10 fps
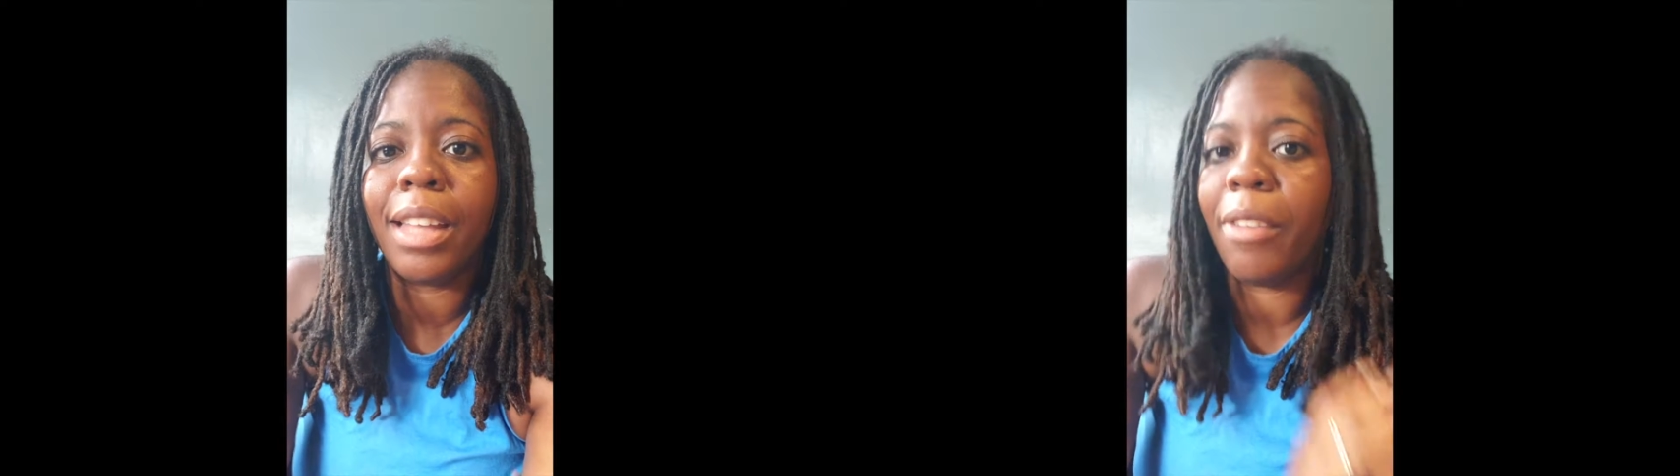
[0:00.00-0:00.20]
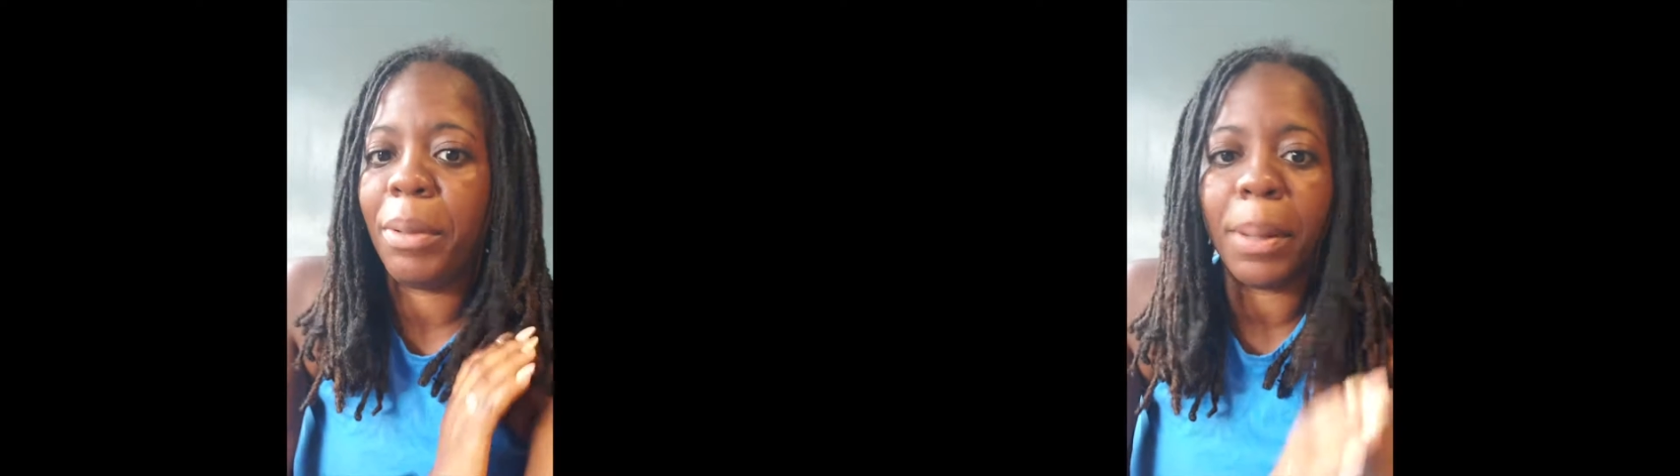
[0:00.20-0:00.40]

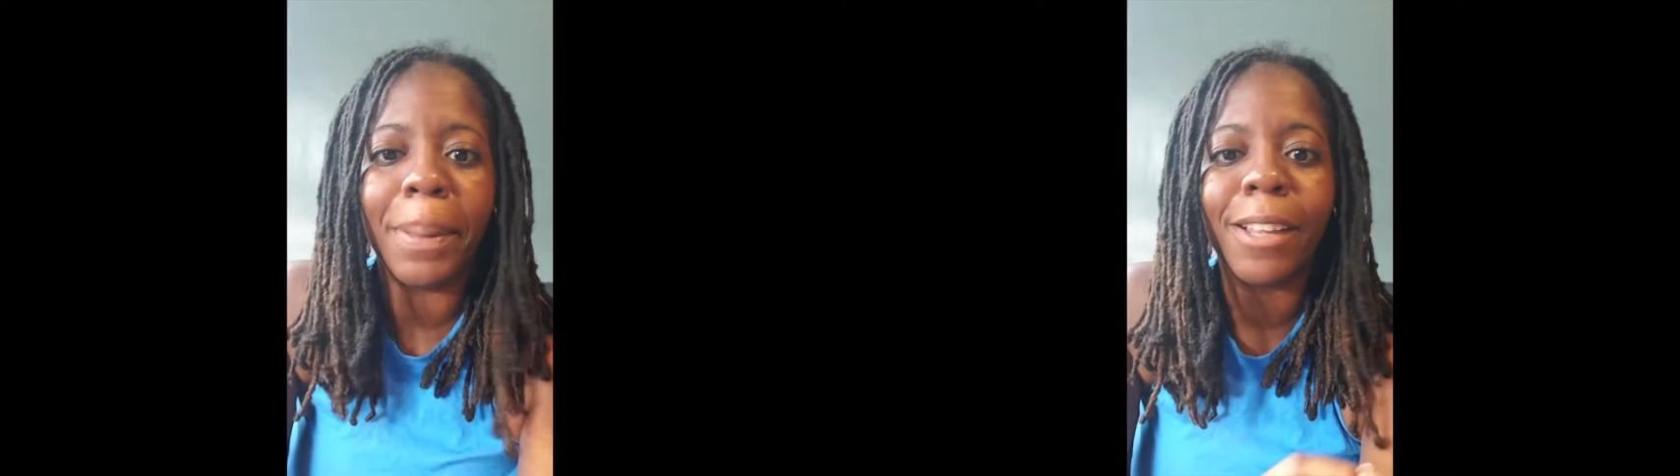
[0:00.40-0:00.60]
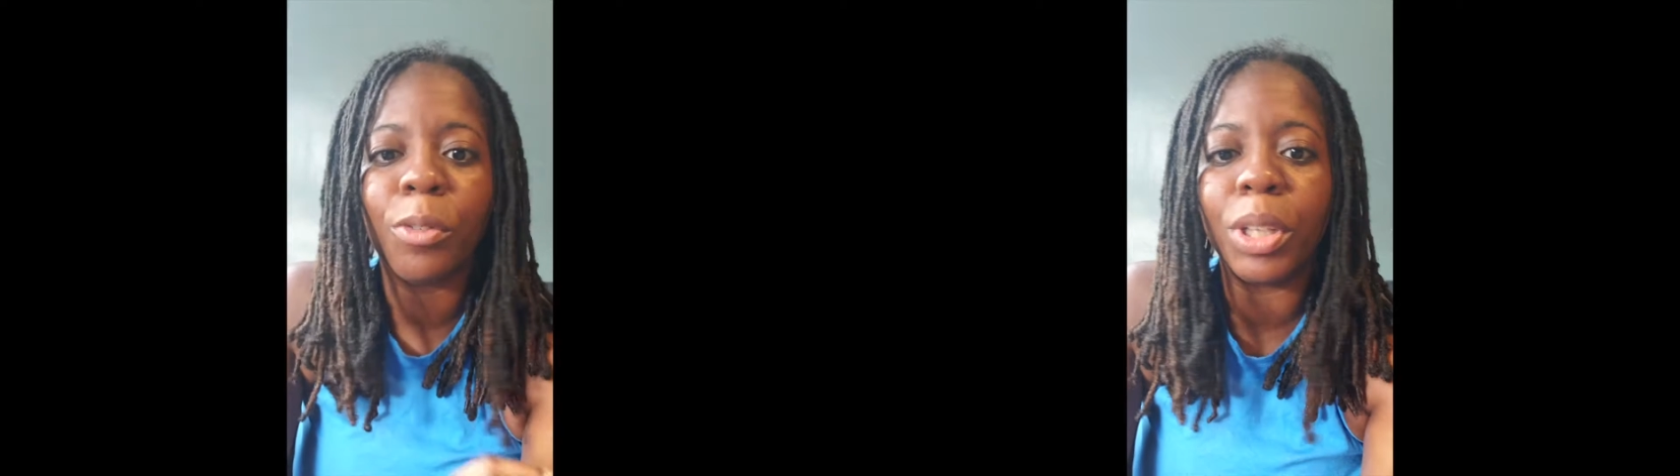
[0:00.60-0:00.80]
gave me the
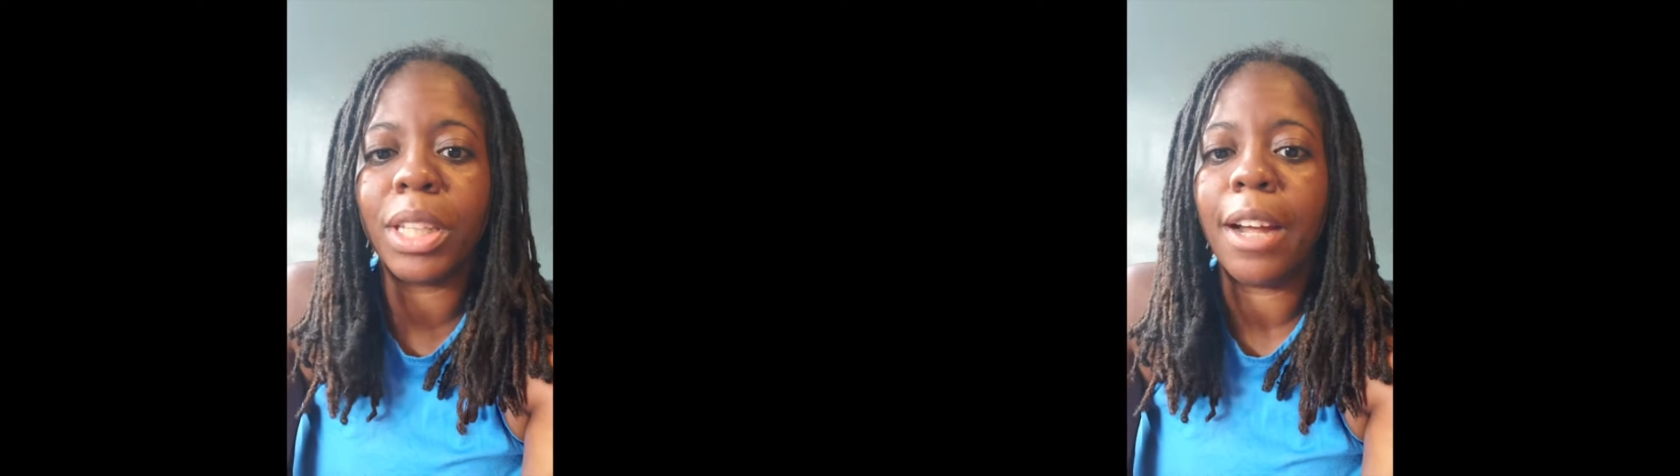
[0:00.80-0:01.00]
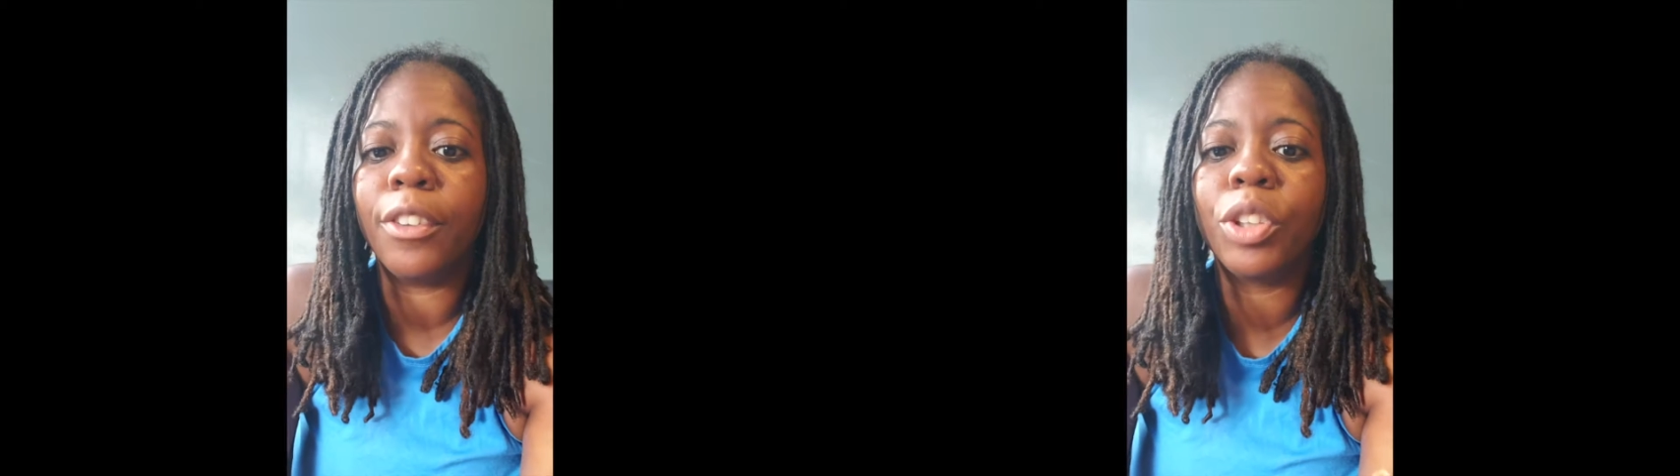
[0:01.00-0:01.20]
best
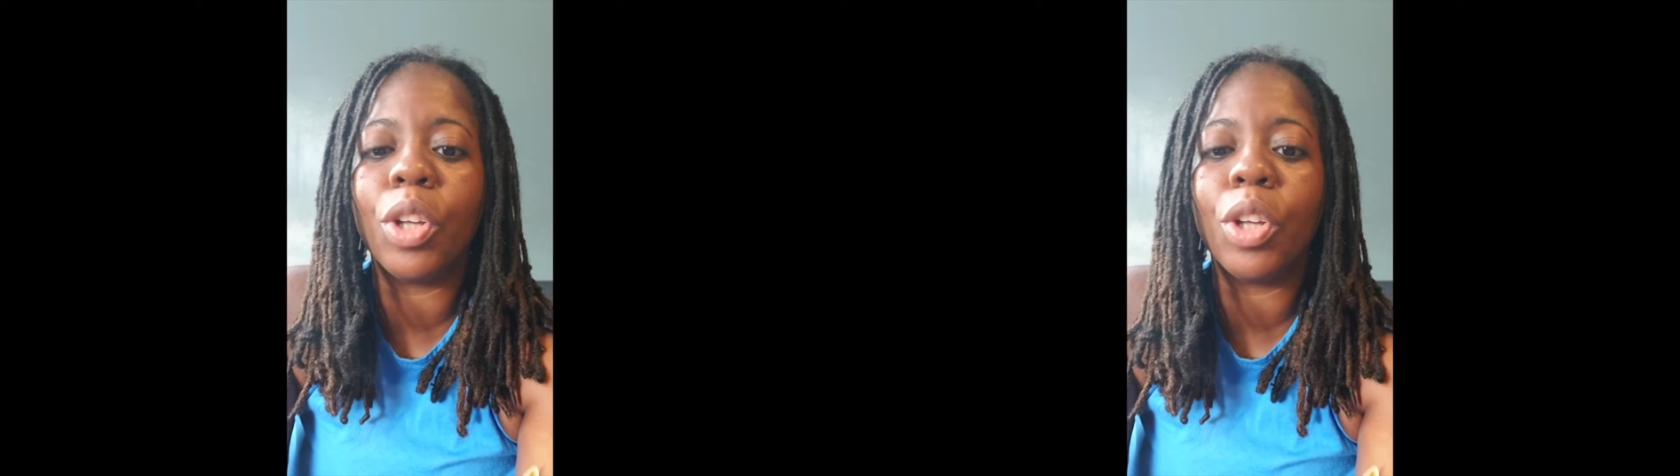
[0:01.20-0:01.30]
workout.